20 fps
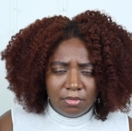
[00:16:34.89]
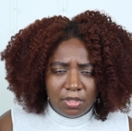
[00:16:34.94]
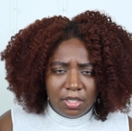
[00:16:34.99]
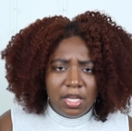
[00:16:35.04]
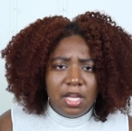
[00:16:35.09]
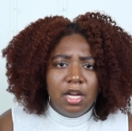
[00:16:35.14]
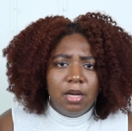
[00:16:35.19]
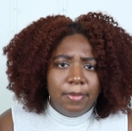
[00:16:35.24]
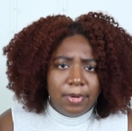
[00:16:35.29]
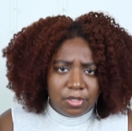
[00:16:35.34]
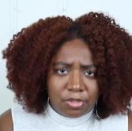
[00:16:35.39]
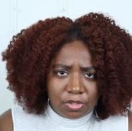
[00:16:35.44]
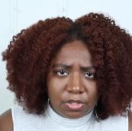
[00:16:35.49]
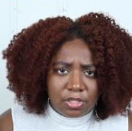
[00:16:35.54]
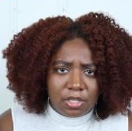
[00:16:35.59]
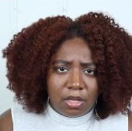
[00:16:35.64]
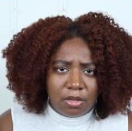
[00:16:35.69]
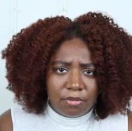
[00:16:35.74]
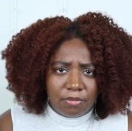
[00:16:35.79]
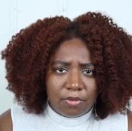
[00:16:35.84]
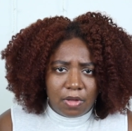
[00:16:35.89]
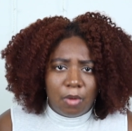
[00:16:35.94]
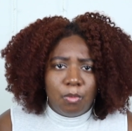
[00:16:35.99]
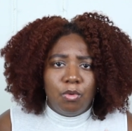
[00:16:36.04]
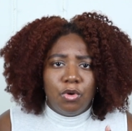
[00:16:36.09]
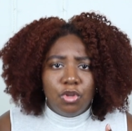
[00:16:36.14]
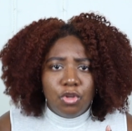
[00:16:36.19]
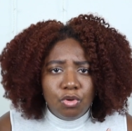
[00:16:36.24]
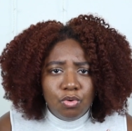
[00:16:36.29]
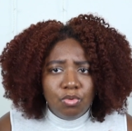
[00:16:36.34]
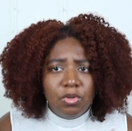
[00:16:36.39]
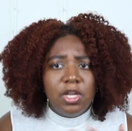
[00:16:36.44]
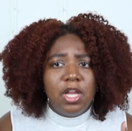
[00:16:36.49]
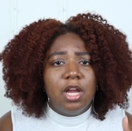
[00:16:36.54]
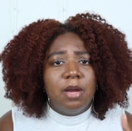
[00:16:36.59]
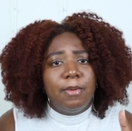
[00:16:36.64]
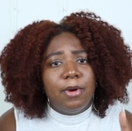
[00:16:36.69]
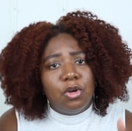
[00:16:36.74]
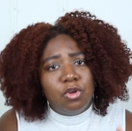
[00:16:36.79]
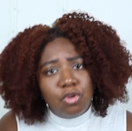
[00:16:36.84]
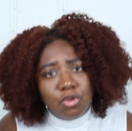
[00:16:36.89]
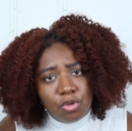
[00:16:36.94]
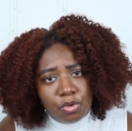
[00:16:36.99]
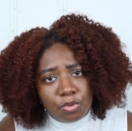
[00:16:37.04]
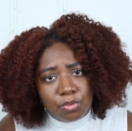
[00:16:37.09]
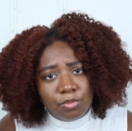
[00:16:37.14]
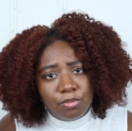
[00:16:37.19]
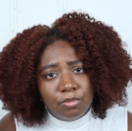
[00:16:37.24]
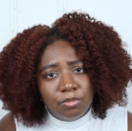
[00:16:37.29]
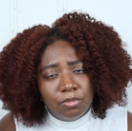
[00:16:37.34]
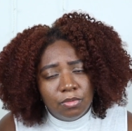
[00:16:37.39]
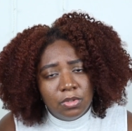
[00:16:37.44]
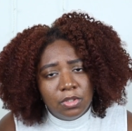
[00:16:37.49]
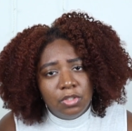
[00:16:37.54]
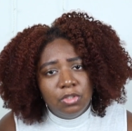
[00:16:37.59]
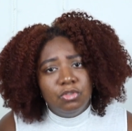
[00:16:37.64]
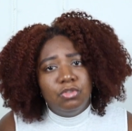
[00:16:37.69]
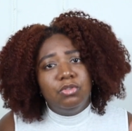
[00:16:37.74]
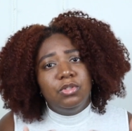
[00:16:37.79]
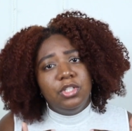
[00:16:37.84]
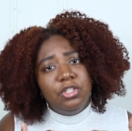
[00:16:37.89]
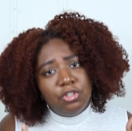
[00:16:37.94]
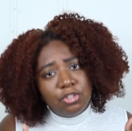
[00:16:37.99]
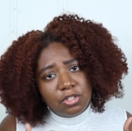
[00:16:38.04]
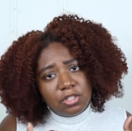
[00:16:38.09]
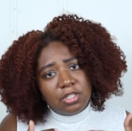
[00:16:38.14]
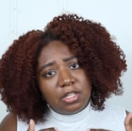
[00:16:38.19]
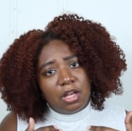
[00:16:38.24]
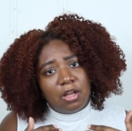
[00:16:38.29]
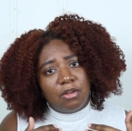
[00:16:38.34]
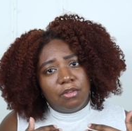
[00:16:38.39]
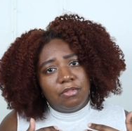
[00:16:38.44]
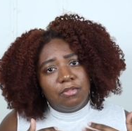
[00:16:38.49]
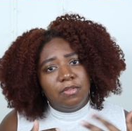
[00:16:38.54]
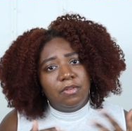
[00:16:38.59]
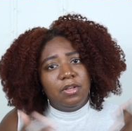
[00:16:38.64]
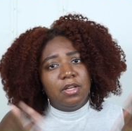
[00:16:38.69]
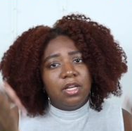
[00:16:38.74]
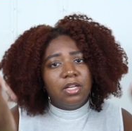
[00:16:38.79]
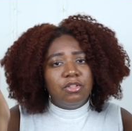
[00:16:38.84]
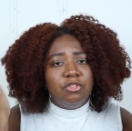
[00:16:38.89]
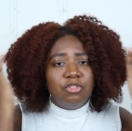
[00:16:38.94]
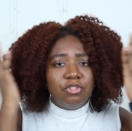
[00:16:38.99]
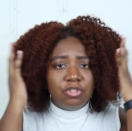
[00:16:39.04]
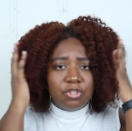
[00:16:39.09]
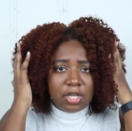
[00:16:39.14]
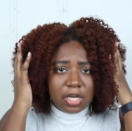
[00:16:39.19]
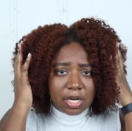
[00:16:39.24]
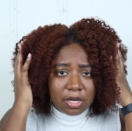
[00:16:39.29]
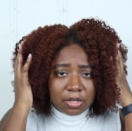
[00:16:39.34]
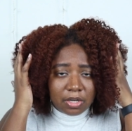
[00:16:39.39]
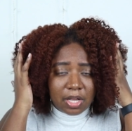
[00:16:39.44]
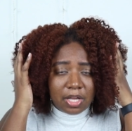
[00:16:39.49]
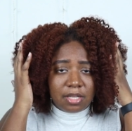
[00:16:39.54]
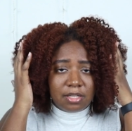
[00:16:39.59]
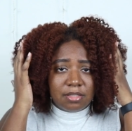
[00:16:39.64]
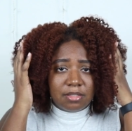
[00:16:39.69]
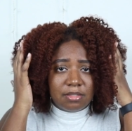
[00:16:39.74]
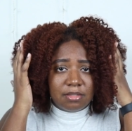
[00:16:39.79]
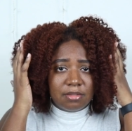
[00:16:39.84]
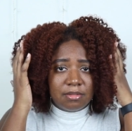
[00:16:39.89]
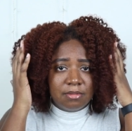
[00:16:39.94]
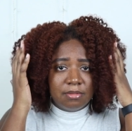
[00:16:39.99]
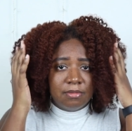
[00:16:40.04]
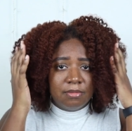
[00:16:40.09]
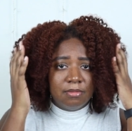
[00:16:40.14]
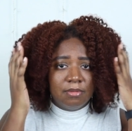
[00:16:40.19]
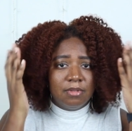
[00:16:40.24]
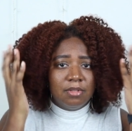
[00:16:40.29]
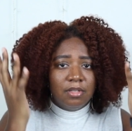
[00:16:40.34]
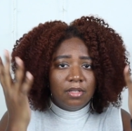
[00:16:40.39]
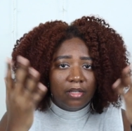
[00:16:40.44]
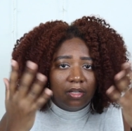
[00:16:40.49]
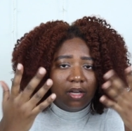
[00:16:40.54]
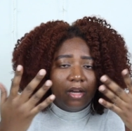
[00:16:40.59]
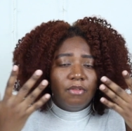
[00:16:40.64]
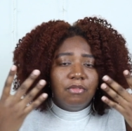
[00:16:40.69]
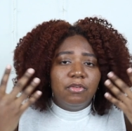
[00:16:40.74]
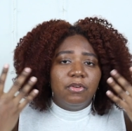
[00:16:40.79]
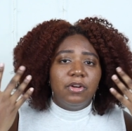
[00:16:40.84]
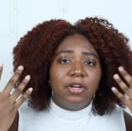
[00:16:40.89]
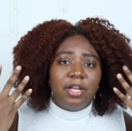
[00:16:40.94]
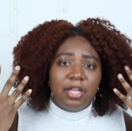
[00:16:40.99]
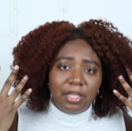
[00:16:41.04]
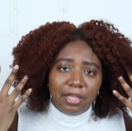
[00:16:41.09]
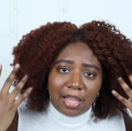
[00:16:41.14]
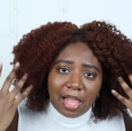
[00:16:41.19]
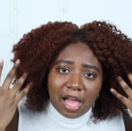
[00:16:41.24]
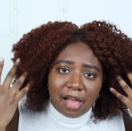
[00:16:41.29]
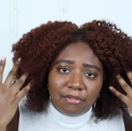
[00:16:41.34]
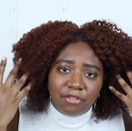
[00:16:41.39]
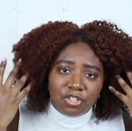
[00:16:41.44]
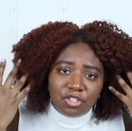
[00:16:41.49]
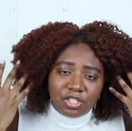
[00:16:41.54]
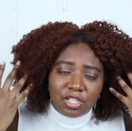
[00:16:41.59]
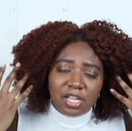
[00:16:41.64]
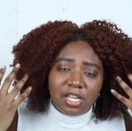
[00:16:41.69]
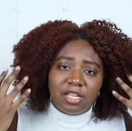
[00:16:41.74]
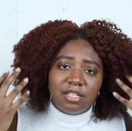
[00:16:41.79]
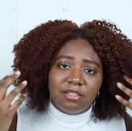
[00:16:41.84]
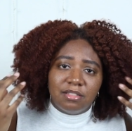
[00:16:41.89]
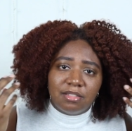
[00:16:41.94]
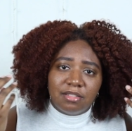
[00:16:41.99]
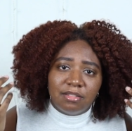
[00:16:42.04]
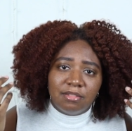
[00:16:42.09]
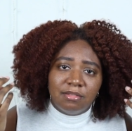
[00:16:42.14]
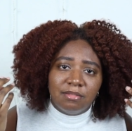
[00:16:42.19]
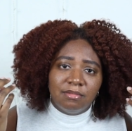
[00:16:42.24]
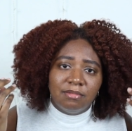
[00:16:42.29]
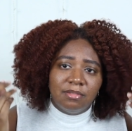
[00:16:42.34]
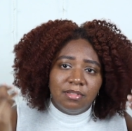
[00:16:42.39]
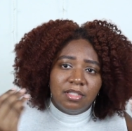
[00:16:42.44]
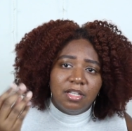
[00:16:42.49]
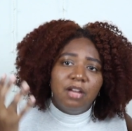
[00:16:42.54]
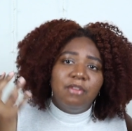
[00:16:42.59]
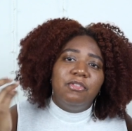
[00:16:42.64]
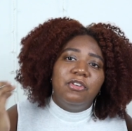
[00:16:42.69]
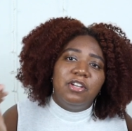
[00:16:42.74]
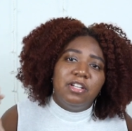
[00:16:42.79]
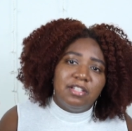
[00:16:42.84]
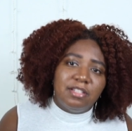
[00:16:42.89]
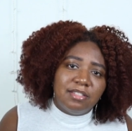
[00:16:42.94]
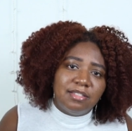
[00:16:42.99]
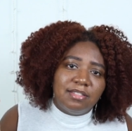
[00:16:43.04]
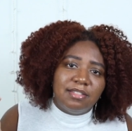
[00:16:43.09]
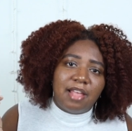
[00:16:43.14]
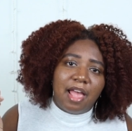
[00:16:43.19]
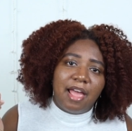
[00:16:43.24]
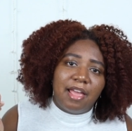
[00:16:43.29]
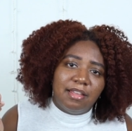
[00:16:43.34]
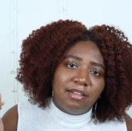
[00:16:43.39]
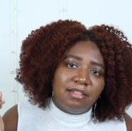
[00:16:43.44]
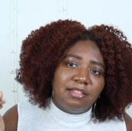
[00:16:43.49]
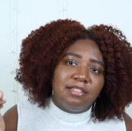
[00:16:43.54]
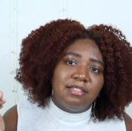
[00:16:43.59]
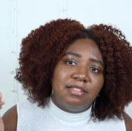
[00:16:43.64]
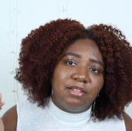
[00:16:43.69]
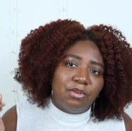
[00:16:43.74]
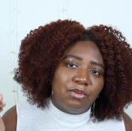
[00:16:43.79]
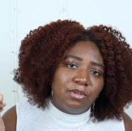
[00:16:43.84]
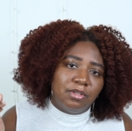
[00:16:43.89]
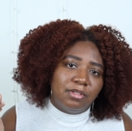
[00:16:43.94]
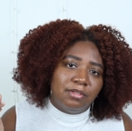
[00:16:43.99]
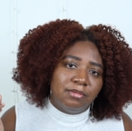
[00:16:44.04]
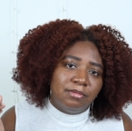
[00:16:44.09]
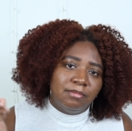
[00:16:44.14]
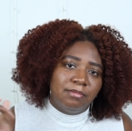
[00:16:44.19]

Care about yourself. I want you to care about you. Treat yourself and treat your hair nice. Cover it in lavish things. Cover it in satin and silk.